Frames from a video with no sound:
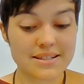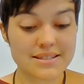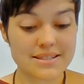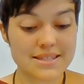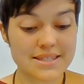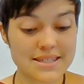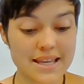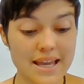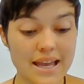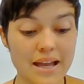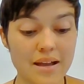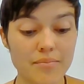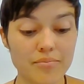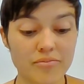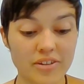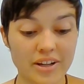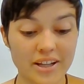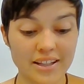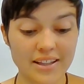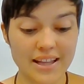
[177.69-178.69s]
Sam
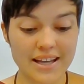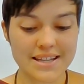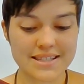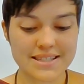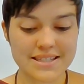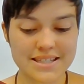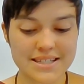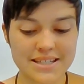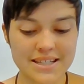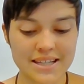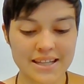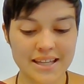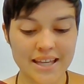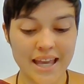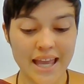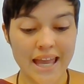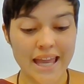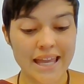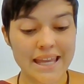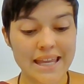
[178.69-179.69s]
realized
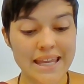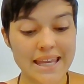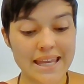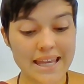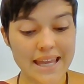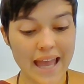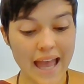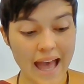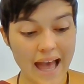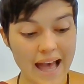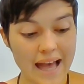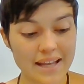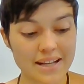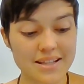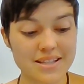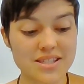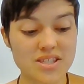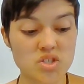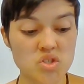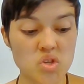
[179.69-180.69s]
he
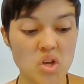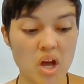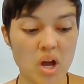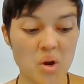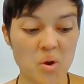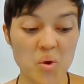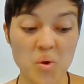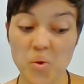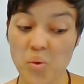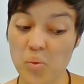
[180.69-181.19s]
hadn't sung,